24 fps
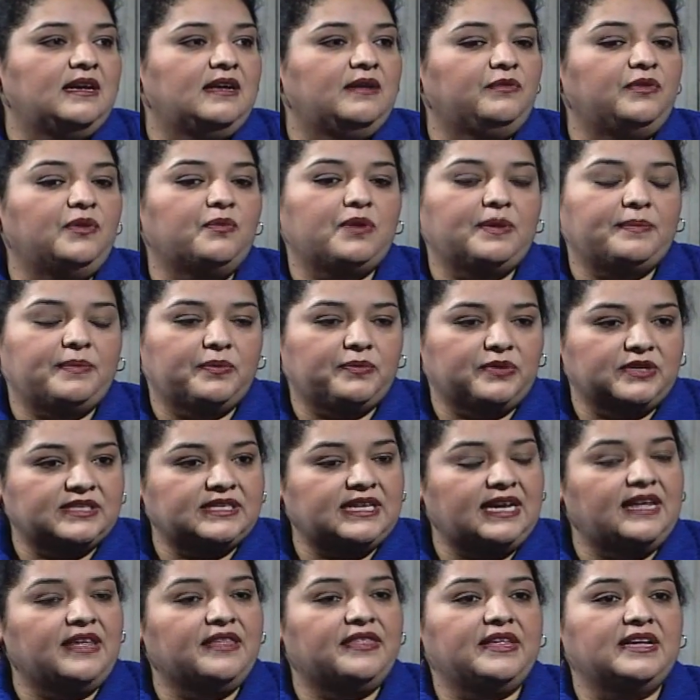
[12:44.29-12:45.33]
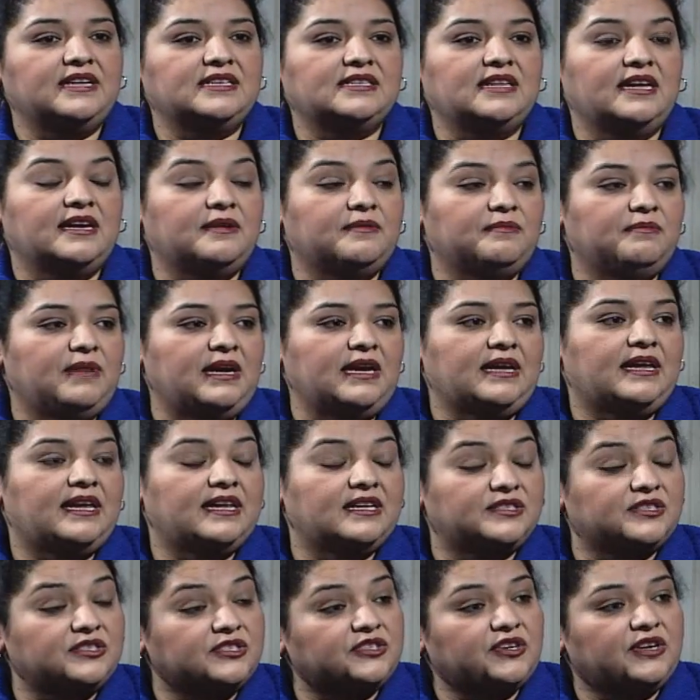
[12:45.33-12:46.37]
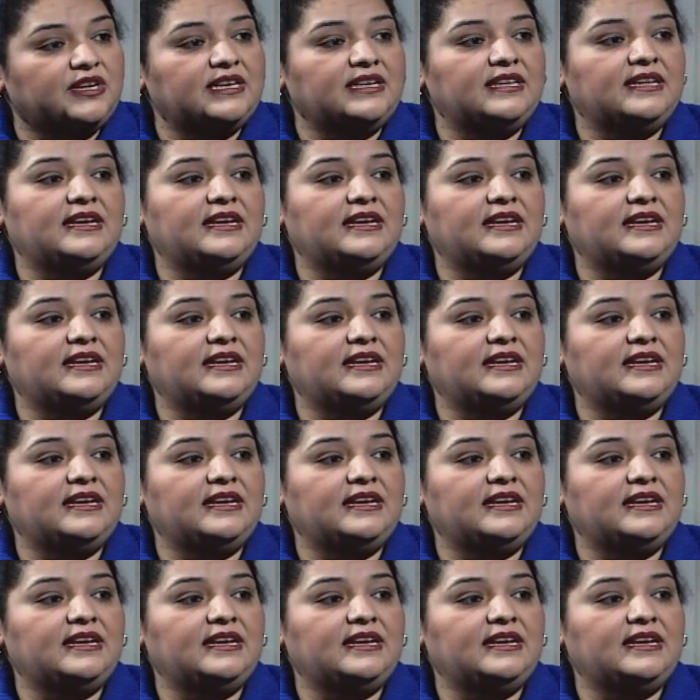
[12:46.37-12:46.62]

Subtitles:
The women were saying things like, my kids are starting